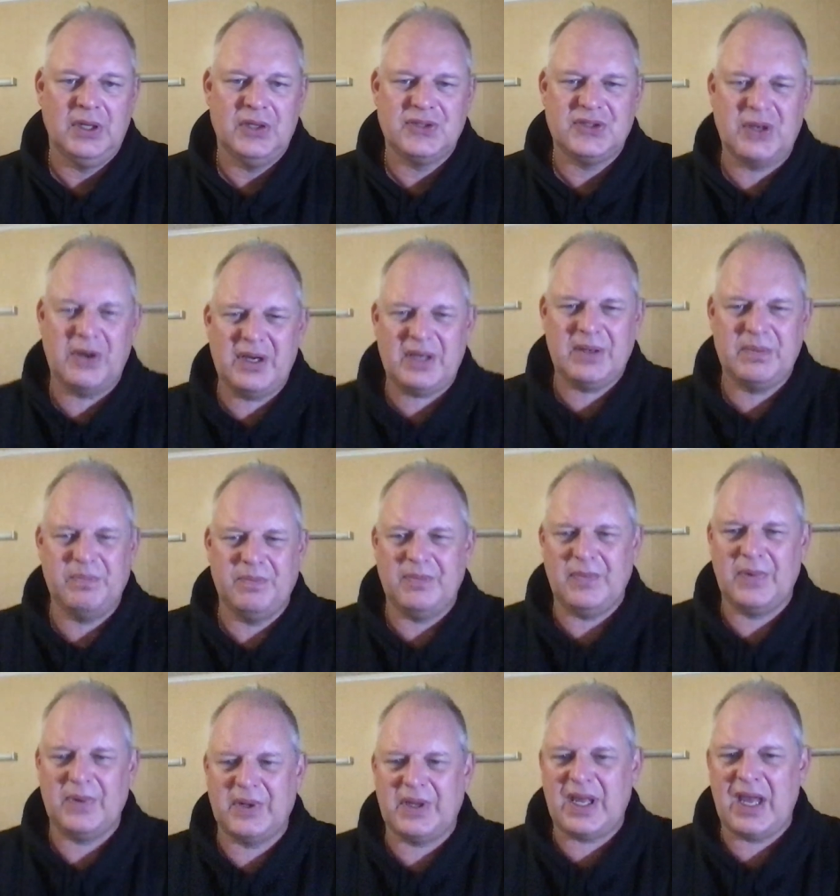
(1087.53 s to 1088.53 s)
Sorry, I
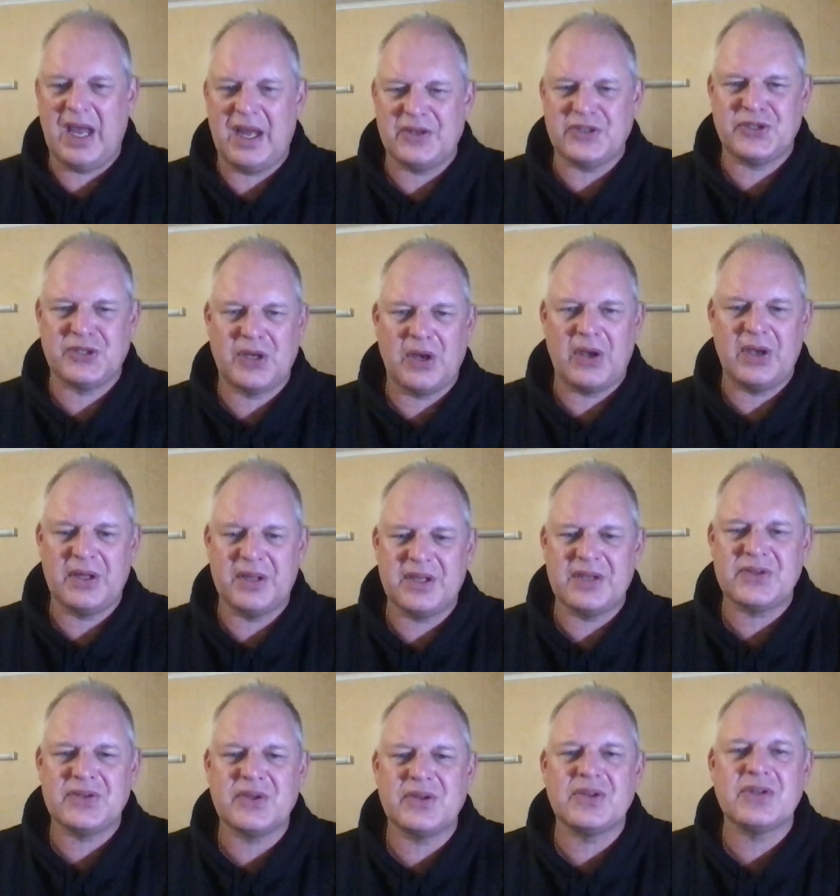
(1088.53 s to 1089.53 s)
can't show you
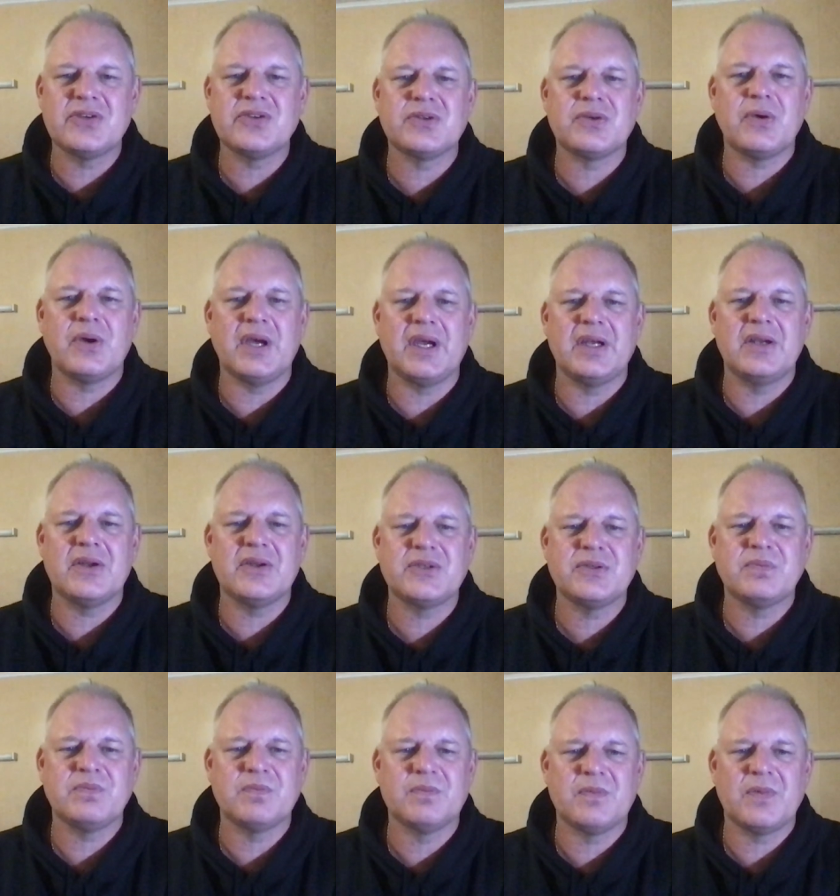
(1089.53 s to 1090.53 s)
this on the screen. I
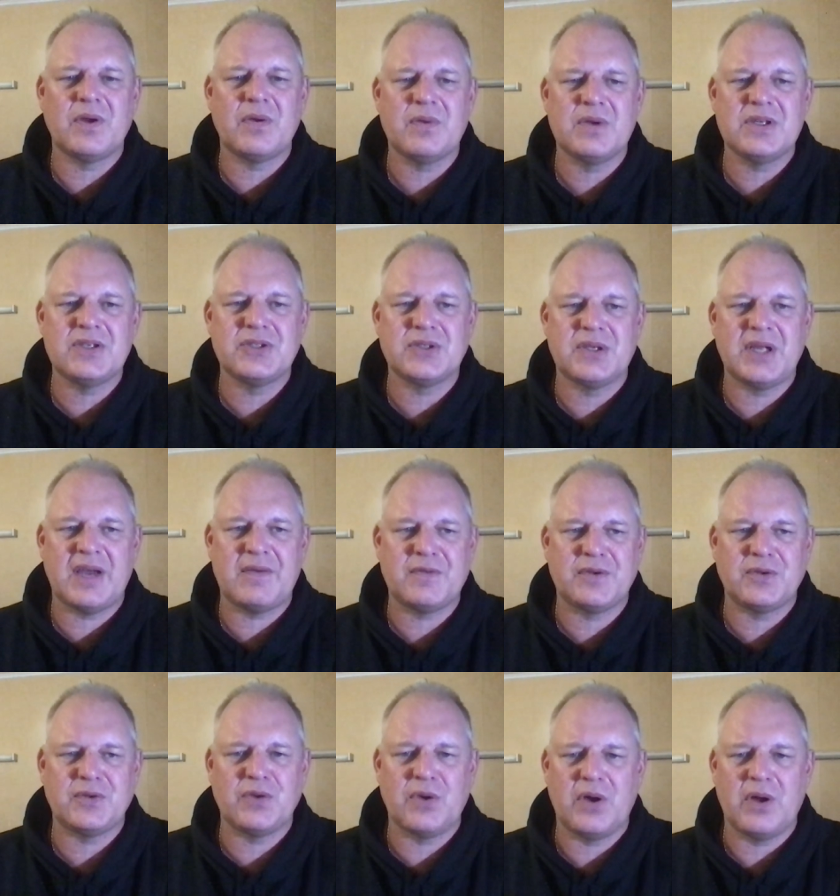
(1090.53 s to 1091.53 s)
really should have
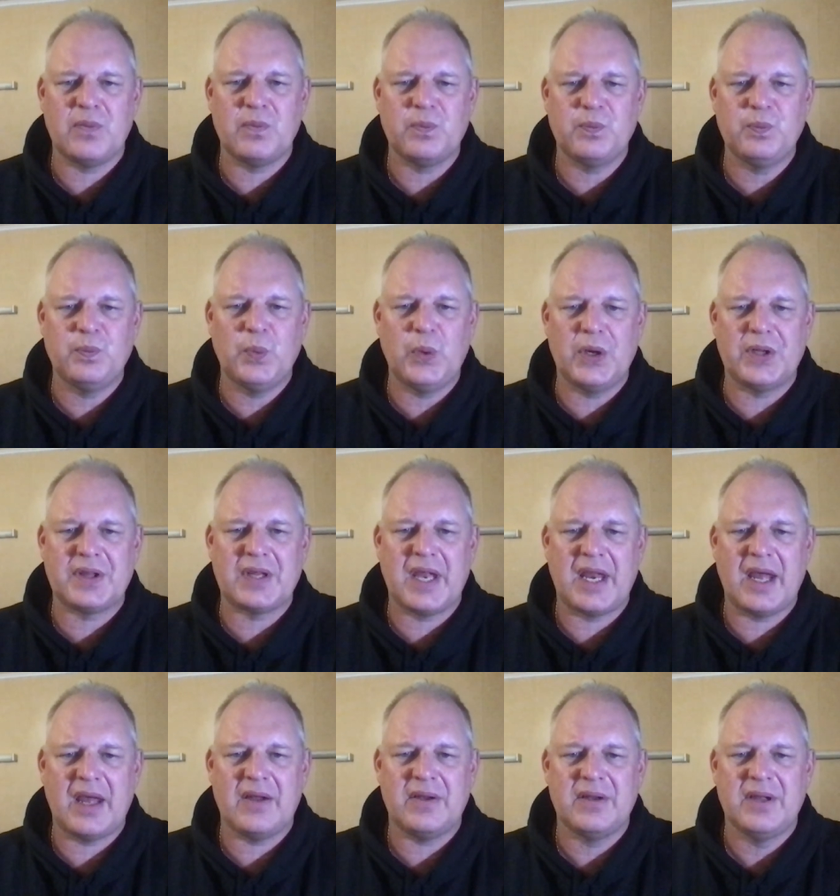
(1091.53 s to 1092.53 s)
to try and work that
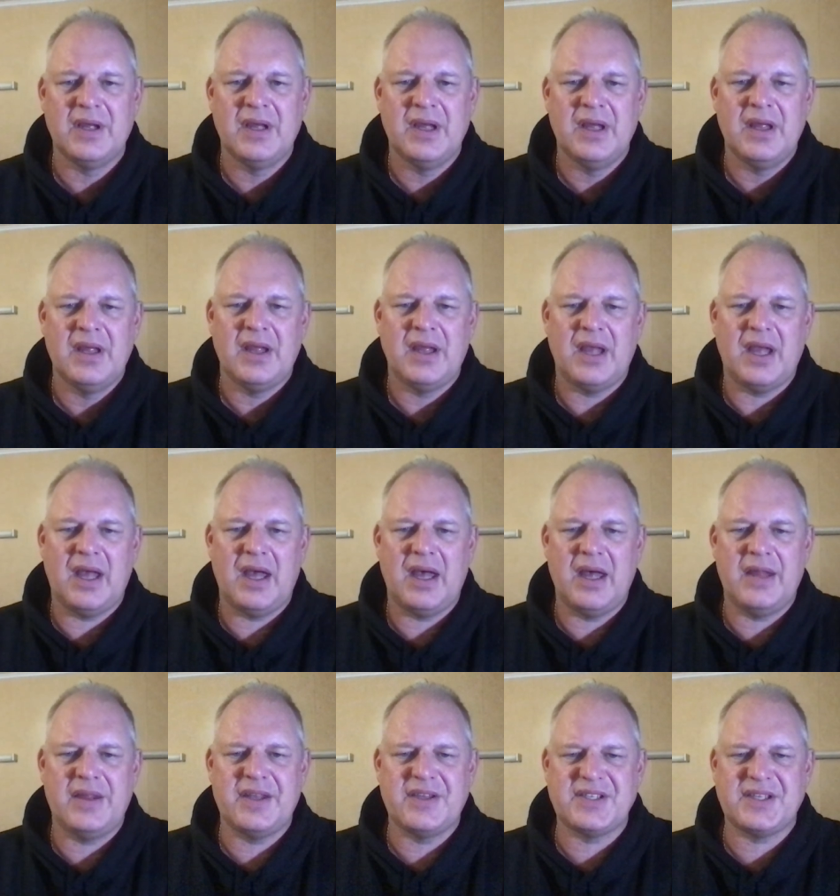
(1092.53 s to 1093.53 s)
out.
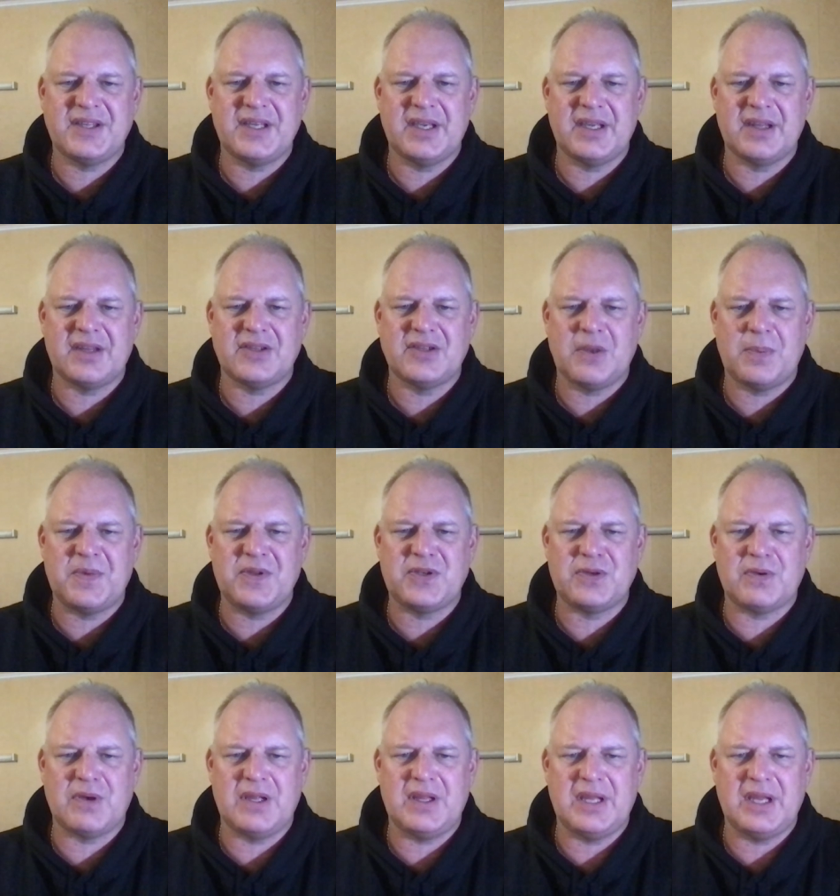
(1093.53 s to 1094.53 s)
There's a thing at the top of the
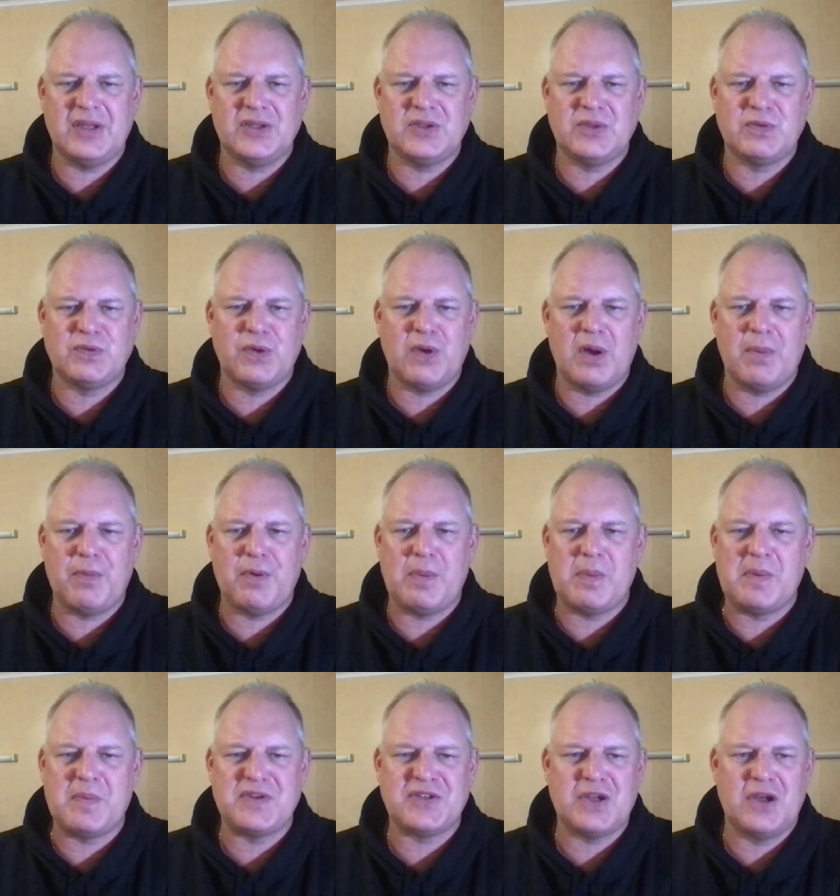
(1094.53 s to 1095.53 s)
screen there. Try
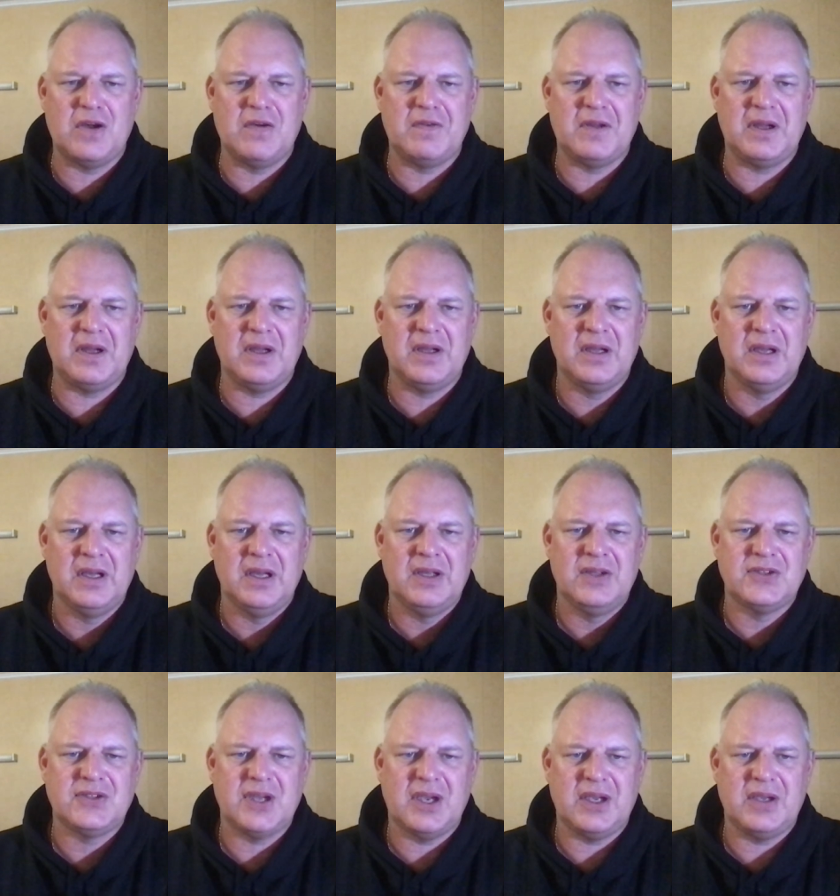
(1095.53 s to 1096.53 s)
problem solver.
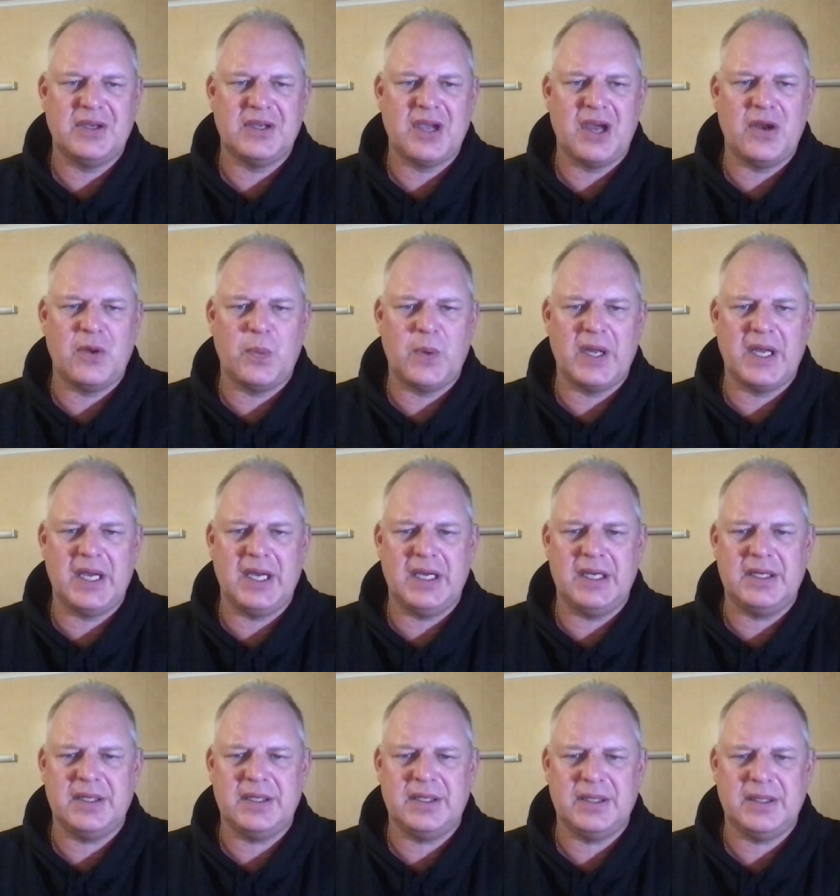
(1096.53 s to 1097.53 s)
So you go to
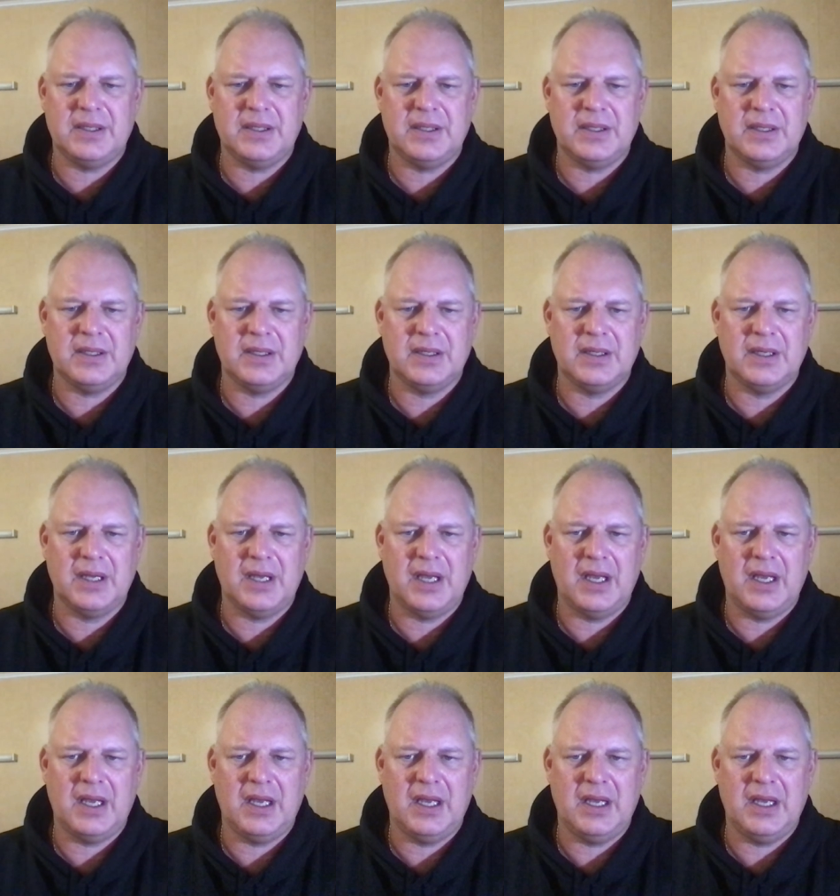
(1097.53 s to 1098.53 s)
weed,
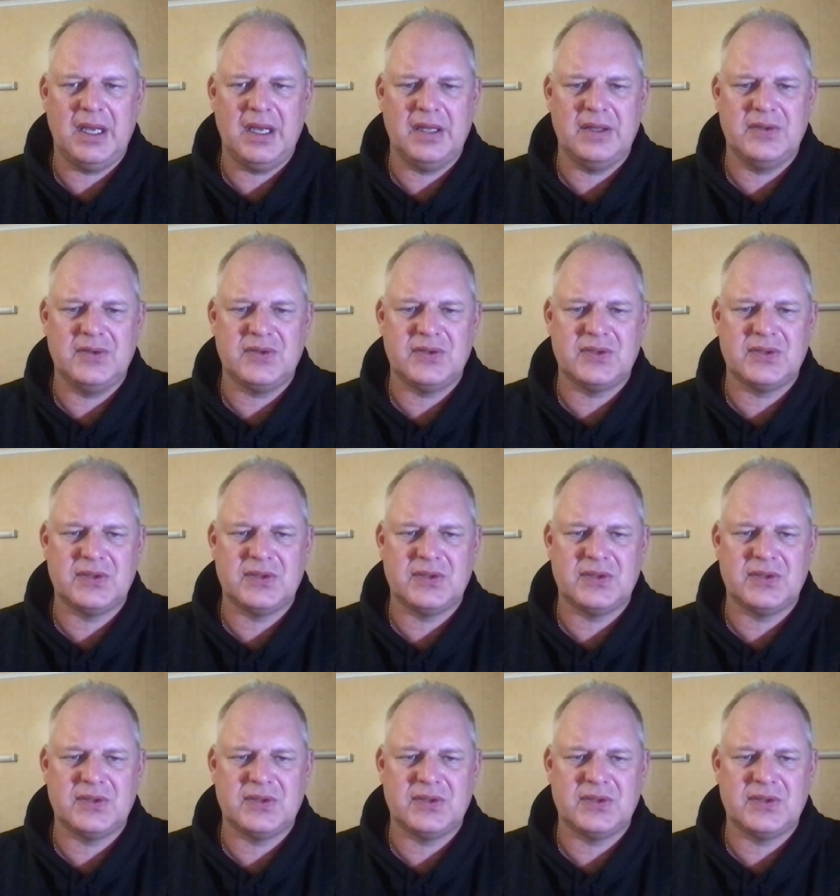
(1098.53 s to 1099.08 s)
and